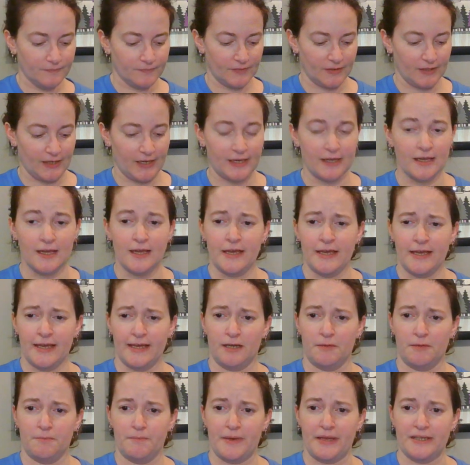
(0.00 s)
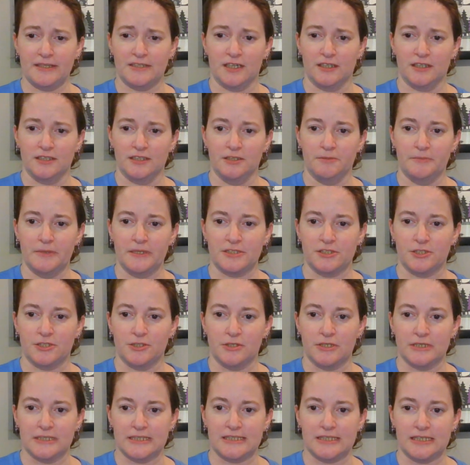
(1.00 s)
Okay? And I'll bend it a little bit so
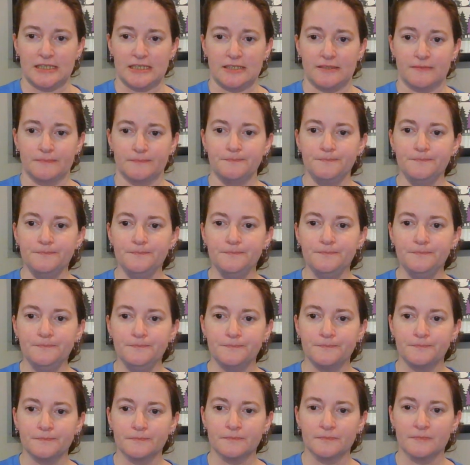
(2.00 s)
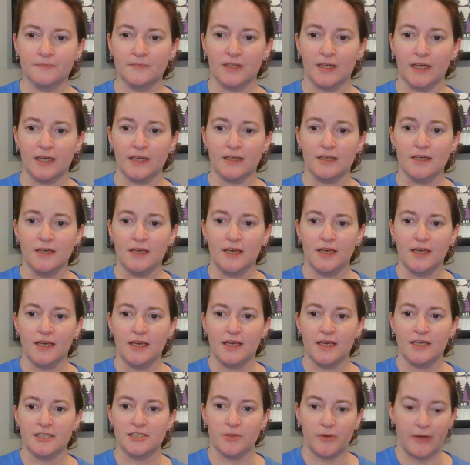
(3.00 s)
you can see it. Okay?
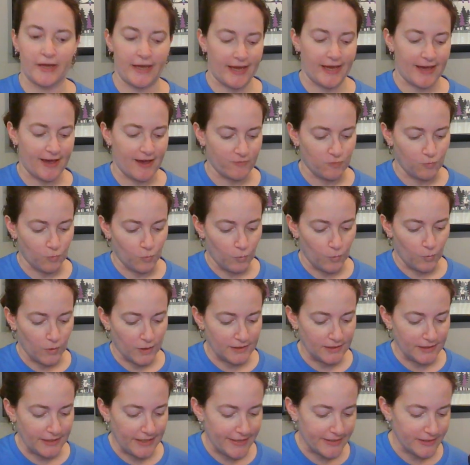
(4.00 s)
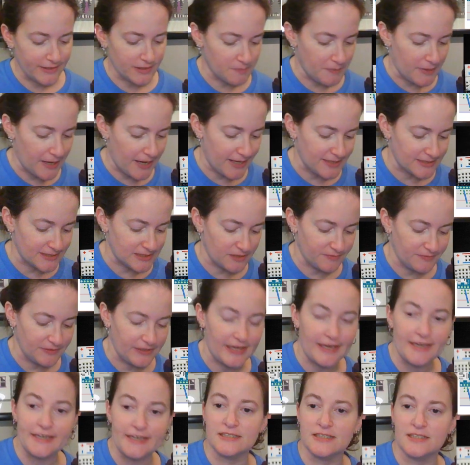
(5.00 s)
So I have one leg, the positive
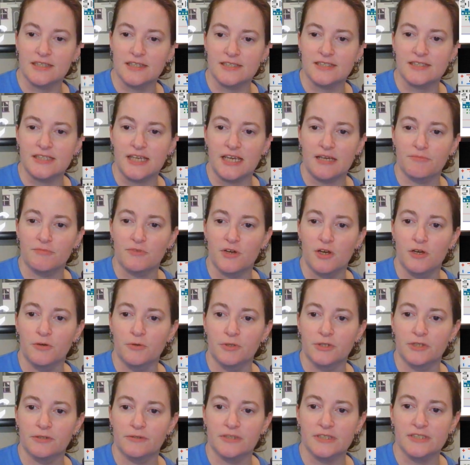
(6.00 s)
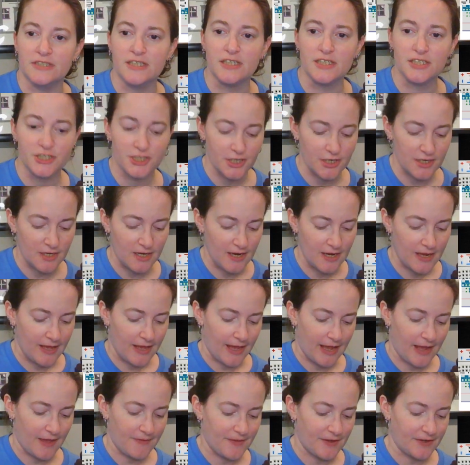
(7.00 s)
leg is in the same row with the resistor,
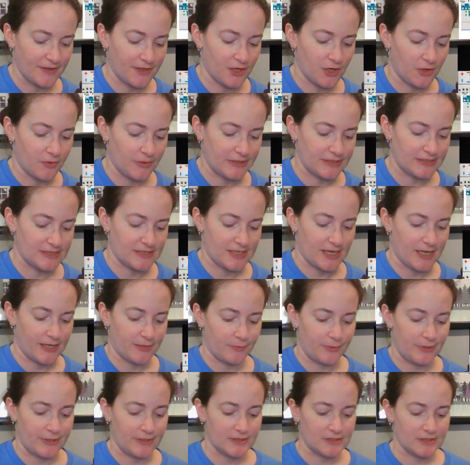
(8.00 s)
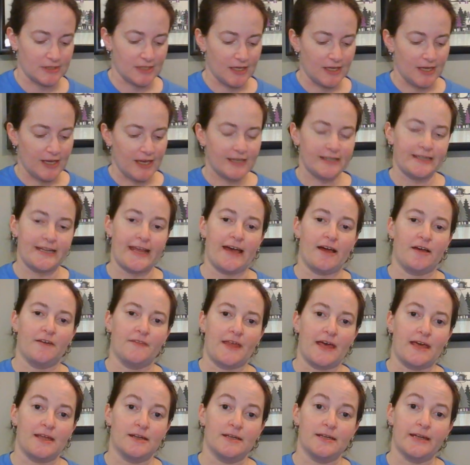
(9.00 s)
and then going sideways. Now in
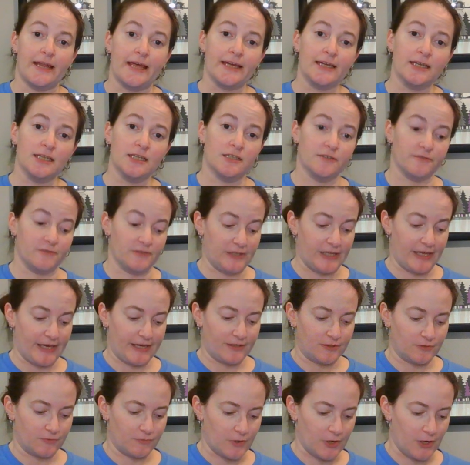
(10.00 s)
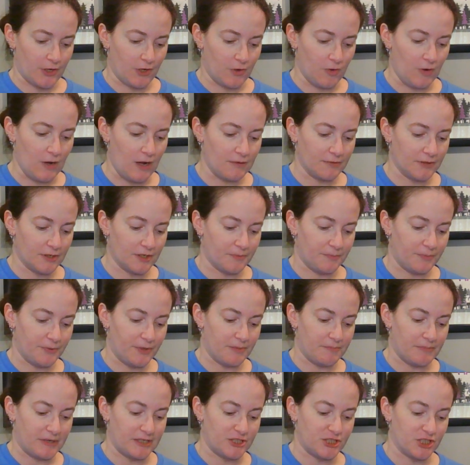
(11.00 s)
that negative leg row, I'm going to
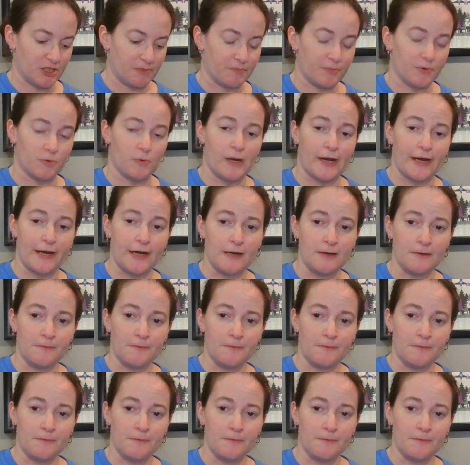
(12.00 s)
put my jumper wire.